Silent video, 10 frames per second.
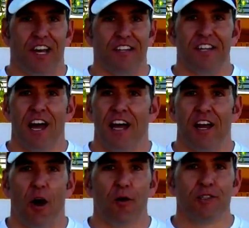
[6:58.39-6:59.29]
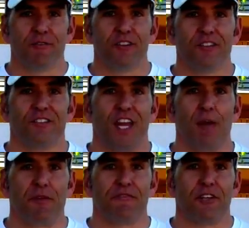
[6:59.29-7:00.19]
it always feels the
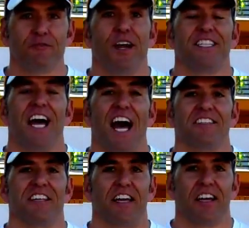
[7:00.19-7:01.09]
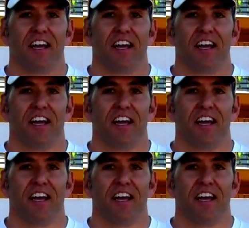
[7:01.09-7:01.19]
same. It feels fantastic.